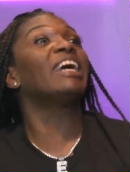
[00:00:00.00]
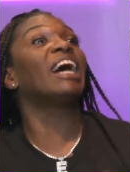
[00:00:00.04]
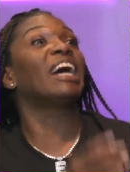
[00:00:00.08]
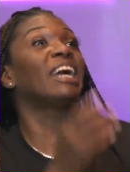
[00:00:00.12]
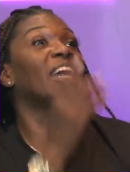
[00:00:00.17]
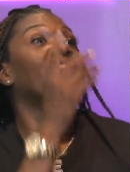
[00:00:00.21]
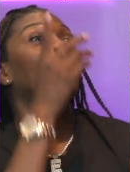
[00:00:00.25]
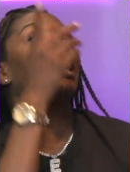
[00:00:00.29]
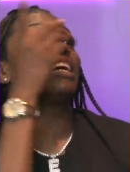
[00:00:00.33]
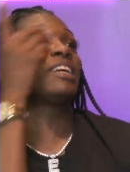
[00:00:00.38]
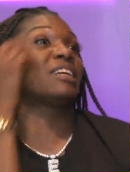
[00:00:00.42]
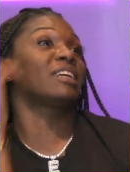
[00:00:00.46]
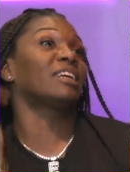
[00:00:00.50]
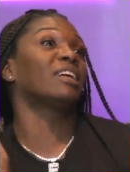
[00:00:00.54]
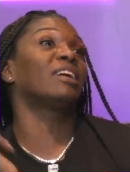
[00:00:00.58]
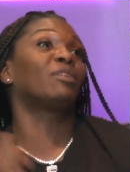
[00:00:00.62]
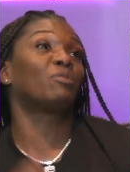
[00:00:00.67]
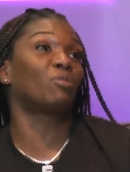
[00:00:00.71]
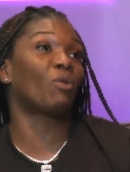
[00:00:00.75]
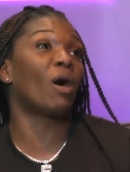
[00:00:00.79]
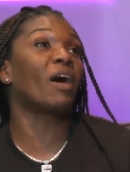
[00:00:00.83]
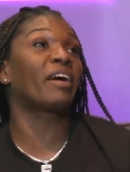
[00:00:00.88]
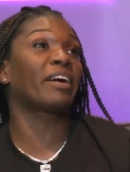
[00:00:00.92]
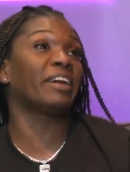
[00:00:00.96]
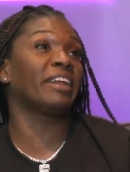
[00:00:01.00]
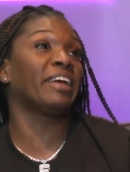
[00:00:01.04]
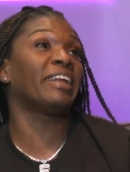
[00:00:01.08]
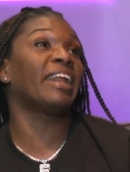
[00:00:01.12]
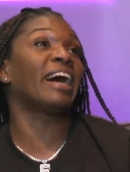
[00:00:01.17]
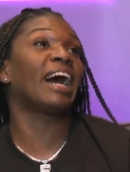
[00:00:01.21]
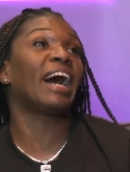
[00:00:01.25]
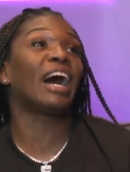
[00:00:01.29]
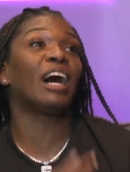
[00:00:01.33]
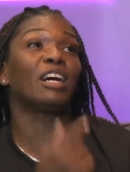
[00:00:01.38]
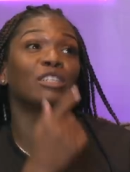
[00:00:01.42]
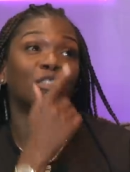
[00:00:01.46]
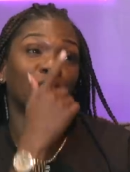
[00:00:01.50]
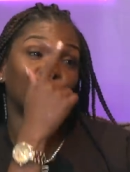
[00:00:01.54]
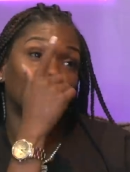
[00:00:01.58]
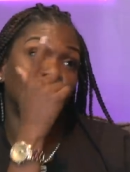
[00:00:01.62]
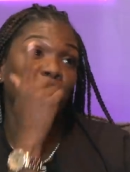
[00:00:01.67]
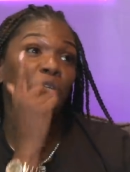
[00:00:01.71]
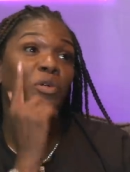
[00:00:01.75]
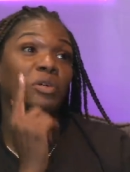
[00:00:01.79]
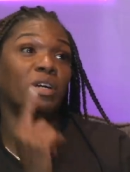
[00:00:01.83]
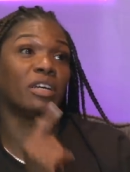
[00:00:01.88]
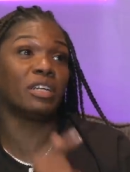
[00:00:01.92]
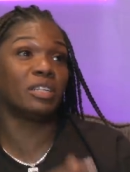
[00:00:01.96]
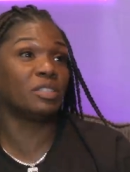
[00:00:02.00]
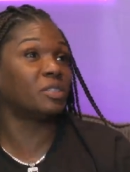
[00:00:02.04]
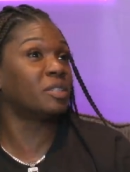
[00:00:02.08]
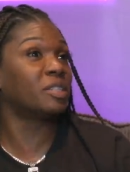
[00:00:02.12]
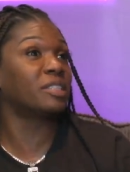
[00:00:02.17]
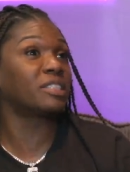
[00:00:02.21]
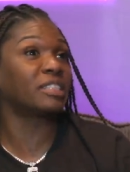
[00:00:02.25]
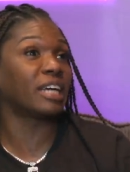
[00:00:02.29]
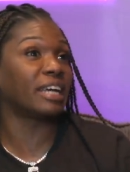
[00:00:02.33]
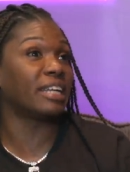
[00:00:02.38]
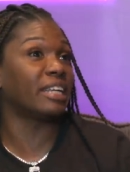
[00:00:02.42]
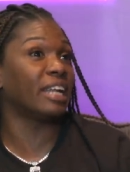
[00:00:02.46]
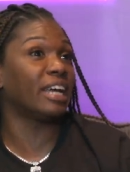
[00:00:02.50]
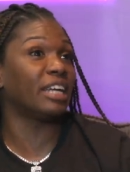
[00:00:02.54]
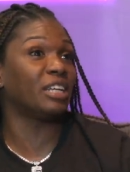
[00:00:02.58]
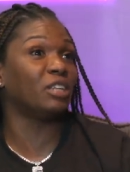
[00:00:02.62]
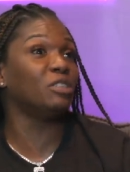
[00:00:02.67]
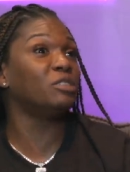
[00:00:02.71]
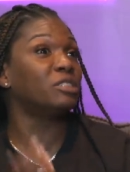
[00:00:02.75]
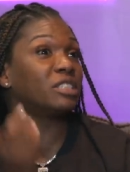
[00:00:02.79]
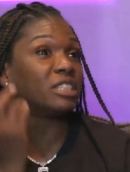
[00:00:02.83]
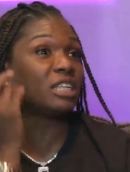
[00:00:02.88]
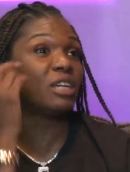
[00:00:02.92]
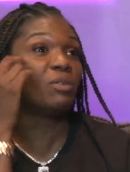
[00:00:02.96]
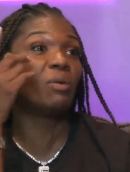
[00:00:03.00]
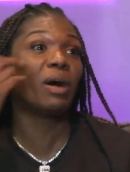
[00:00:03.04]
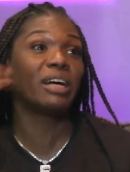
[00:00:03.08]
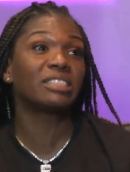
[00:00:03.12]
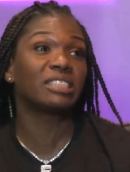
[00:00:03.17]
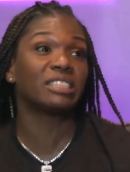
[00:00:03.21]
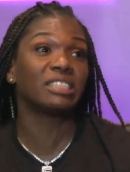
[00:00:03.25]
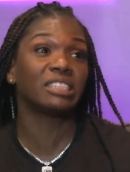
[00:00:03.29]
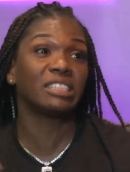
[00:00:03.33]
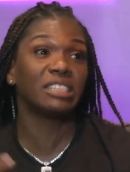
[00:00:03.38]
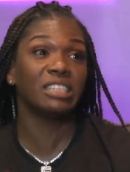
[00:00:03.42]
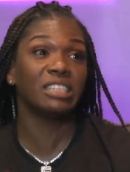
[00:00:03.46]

yeah, yeah, yeah. Walking in the house cute, and you don't say man. You still watching the